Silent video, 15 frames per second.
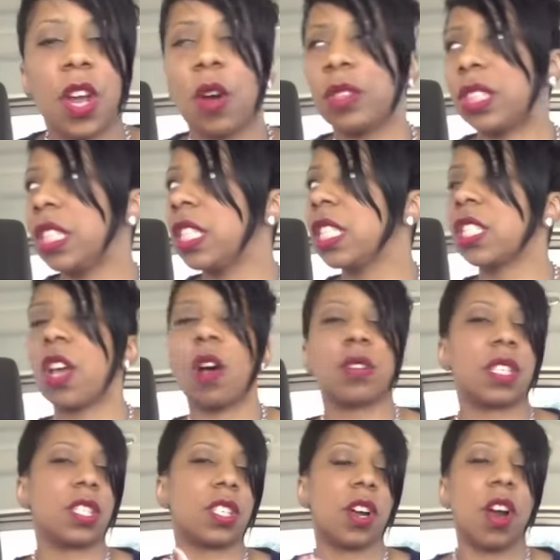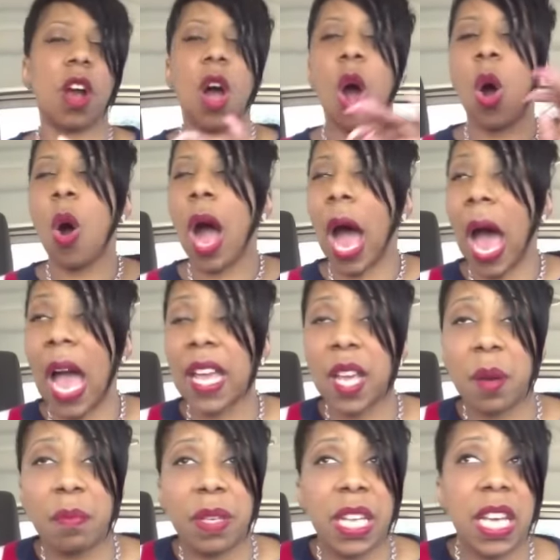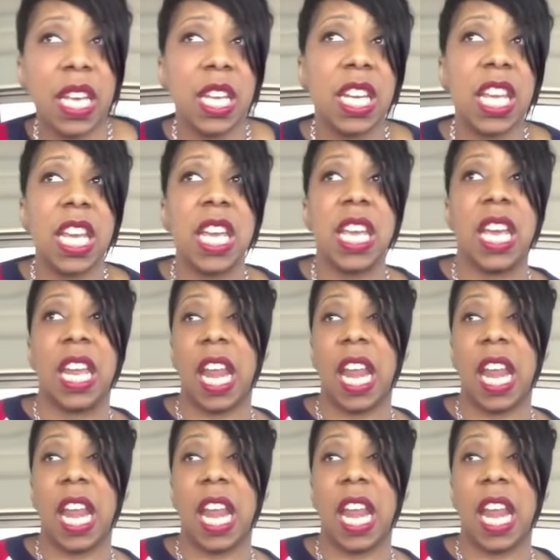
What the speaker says: No, she just goes into her whole, I am Nene,